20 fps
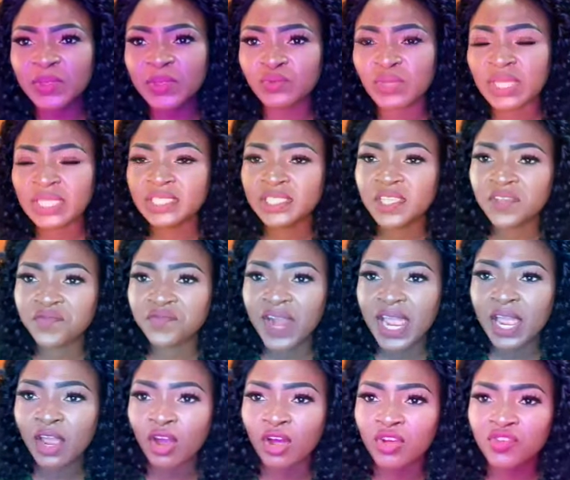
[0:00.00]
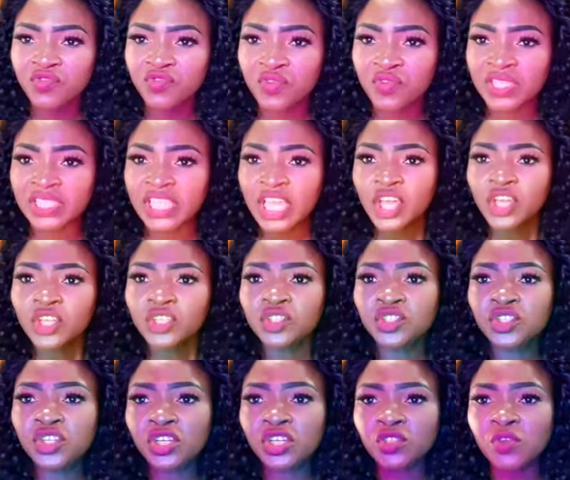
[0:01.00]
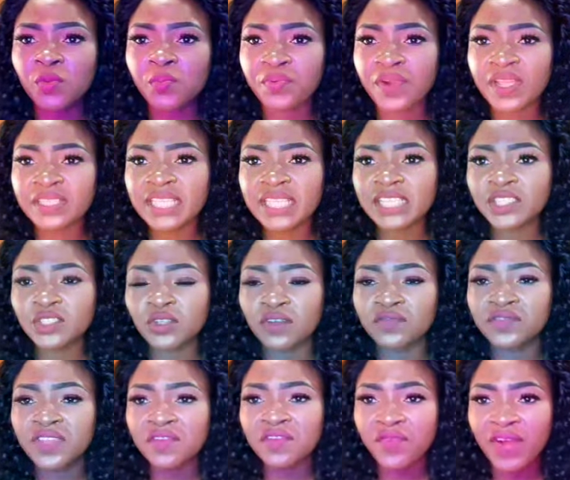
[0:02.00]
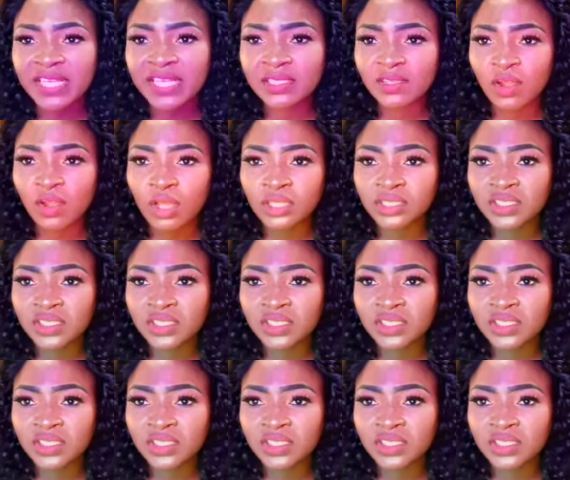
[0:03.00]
between different countries due to presence of different